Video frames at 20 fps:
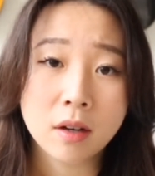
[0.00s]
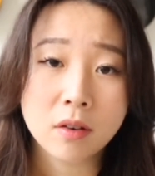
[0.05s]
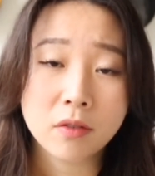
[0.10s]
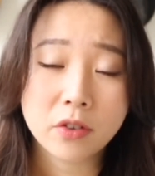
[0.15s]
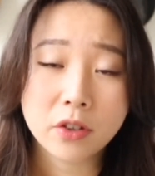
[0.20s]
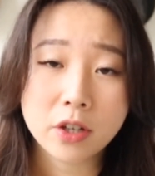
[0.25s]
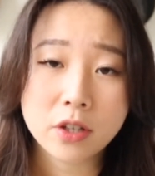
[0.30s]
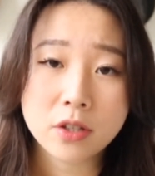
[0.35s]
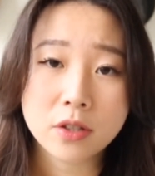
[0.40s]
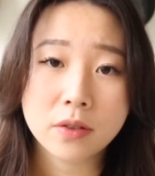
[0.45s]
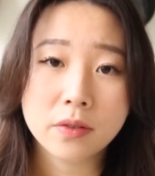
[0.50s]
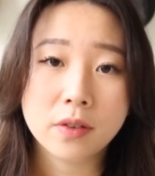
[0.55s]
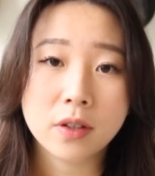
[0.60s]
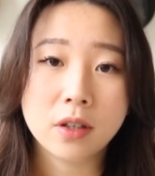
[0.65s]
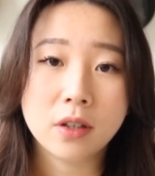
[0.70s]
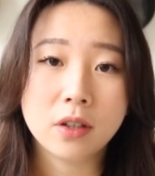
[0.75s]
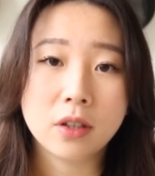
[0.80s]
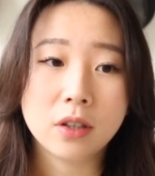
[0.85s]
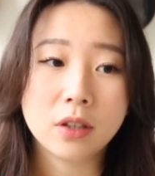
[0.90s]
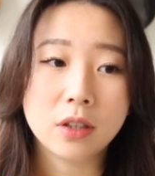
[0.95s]
First of
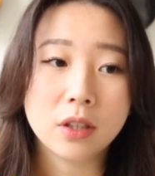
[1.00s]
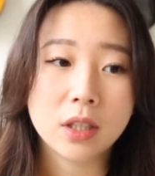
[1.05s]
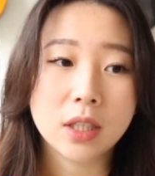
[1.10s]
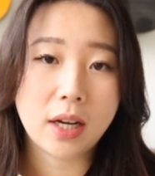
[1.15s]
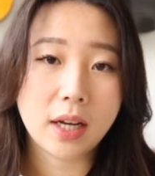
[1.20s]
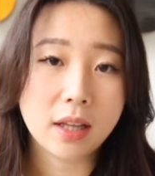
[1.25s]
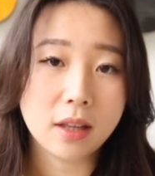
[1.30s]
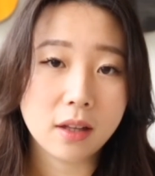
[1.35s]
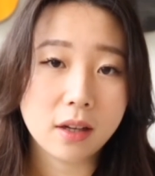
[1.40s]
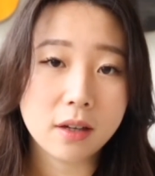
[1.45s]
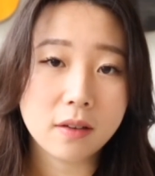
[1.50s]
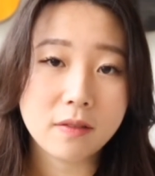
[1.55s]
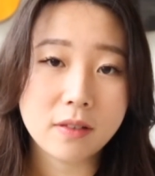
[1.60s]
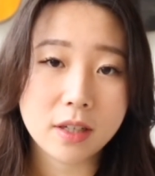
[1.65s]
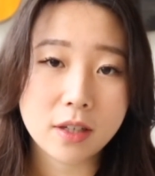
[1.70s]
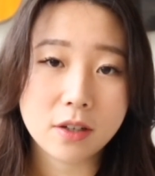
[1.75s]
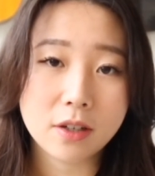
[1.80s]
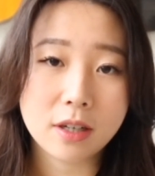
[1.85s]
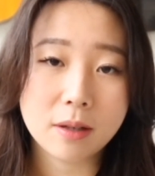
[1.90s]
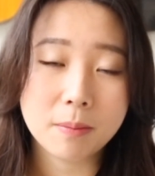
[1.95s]
all, I love
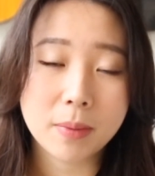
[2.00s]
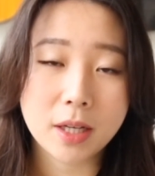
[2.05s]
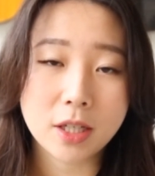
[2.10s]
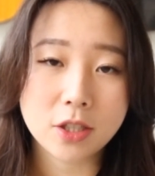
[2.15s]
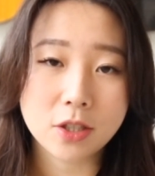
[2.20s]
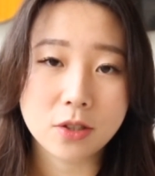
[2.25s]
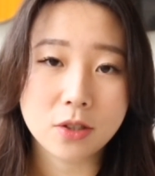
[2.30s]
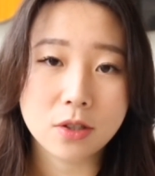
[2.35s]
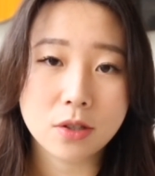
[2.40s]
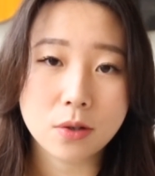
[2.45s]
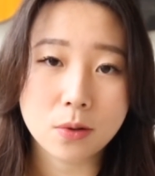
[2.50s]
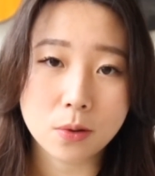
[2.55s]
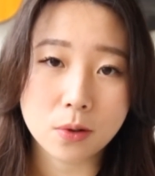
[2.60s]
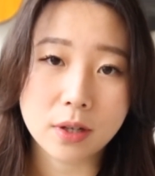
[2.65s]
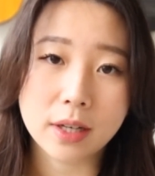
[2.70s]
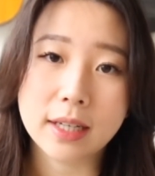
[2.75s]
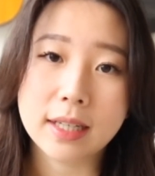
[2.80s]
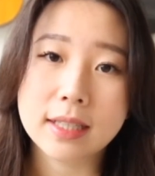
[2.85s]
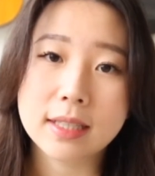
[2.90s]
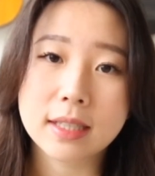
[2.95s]
hearing patient
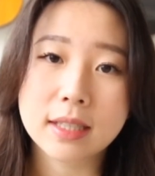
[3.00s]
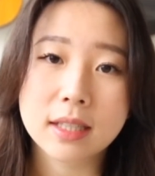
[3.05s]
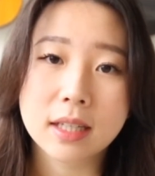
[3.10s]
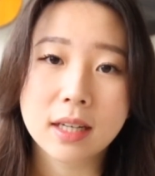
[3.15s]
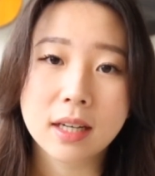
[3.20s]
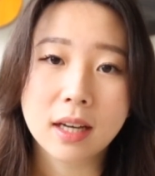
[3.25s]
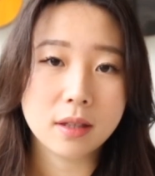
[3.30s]
stories.